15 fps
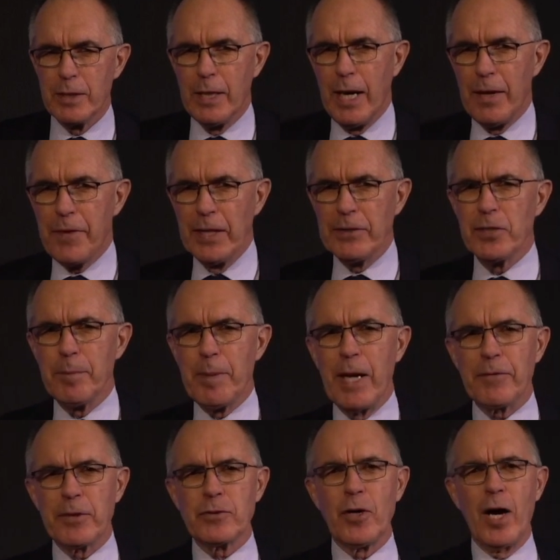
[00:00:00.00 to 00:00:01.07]
that's
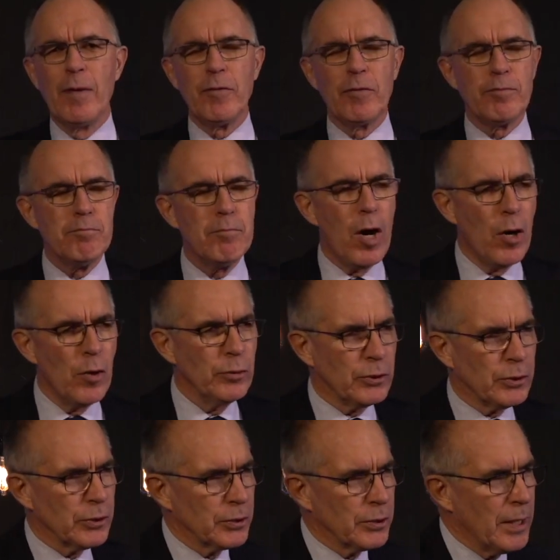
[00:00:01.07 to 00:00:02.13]
about the time of
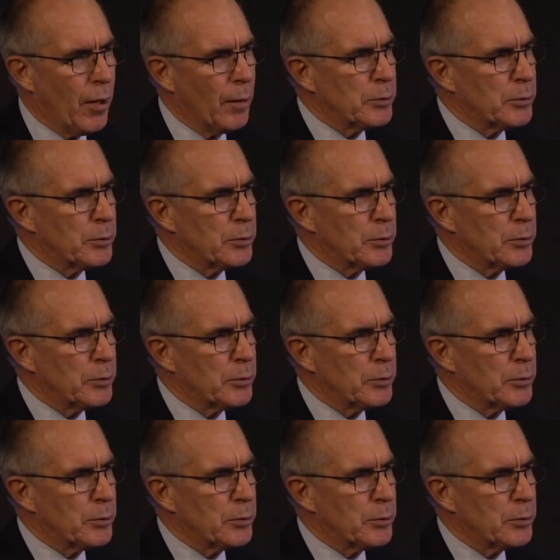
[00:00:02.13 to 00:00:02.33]
Moses. Now, I'm